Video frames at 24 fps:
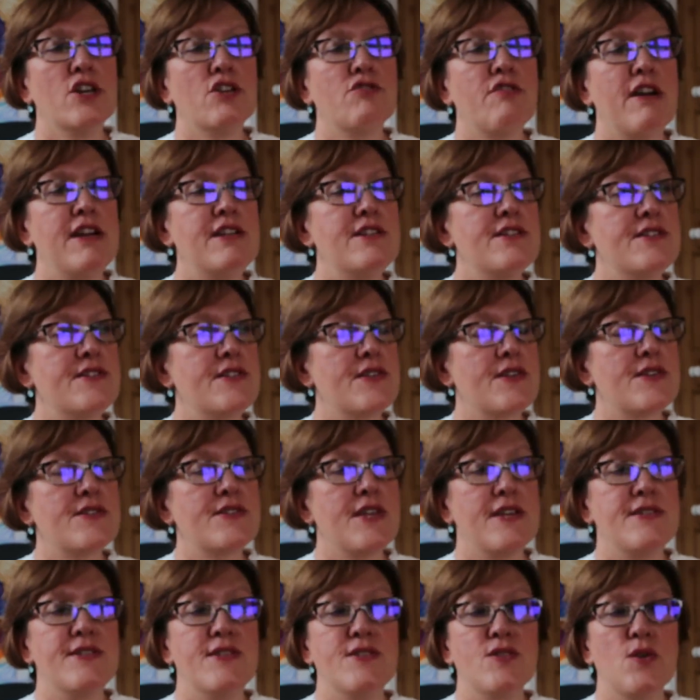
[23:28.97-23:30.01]
Greater
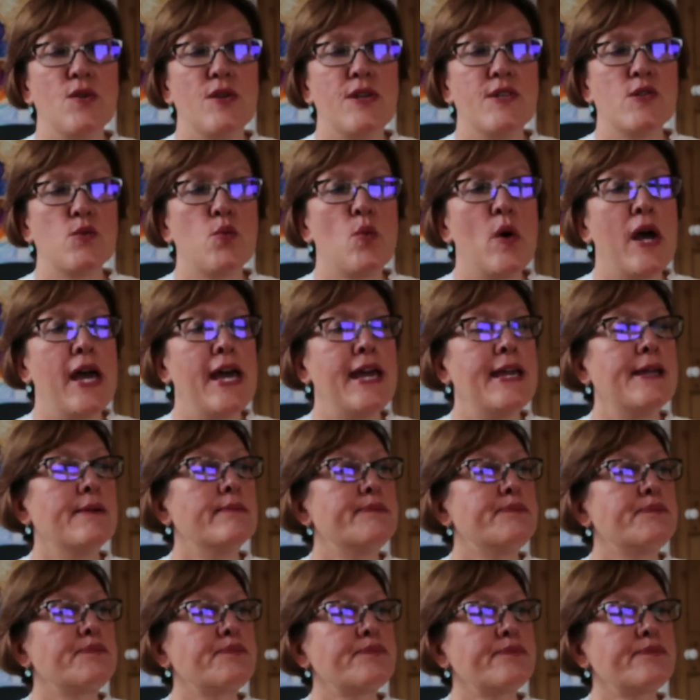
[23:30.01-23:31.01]
success is on its way.